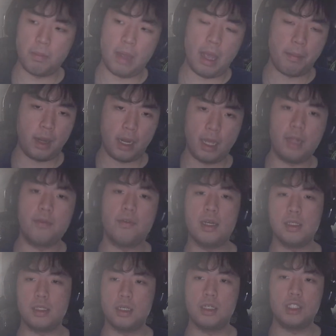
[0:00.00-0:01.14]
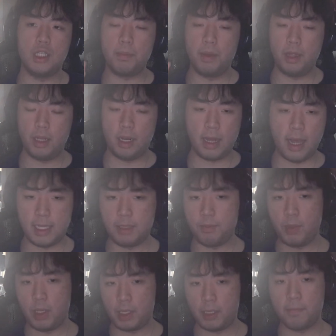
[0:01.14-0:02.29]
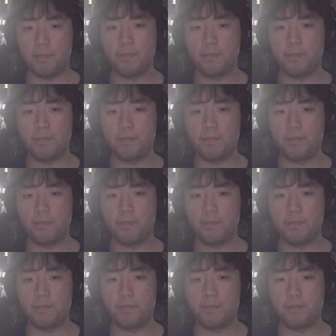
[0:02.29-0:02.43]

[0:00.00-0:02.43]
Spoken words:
M&A advisor jump in the last bucket.